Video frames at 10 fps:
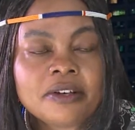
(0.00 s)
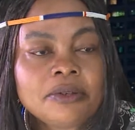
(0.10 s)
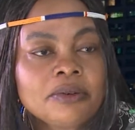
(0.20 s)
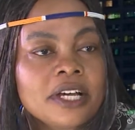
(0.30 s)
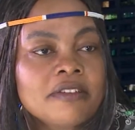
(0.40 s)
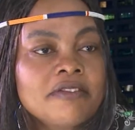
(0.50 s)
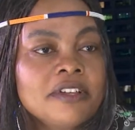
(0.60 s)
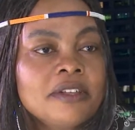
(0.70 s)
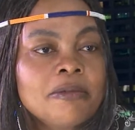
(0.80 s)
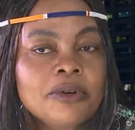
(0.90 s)
You can feel
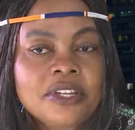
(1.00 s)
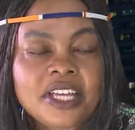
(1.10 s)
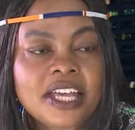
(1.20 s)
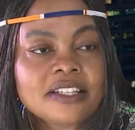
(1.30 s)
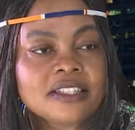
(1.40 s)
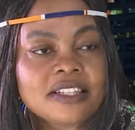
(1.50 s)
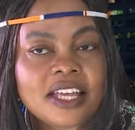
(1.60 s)
the body aches, the